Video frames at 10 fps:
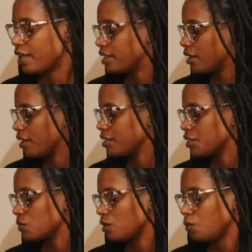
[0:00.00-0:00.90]
and then on
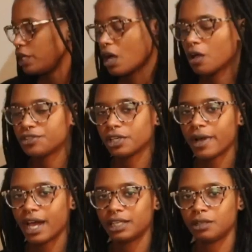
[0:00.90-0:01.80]
this one we also
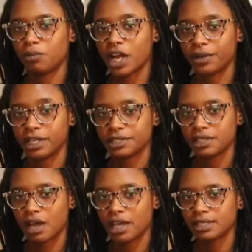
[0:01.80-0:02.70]
added a browning
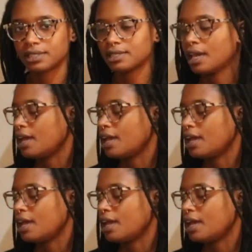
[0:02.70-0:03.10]
sauce,